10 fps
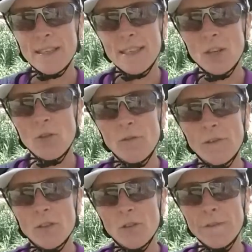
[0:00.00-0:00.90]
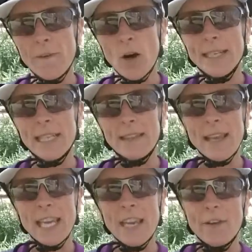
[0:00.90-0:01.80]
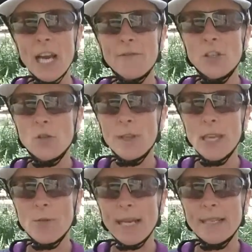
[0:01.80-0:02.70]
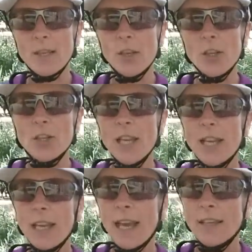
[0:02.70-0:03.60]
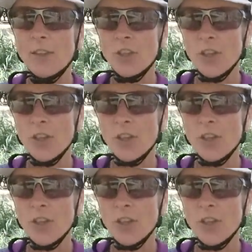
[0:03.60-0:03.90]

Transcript: you're still sort of finding that even after doing your research and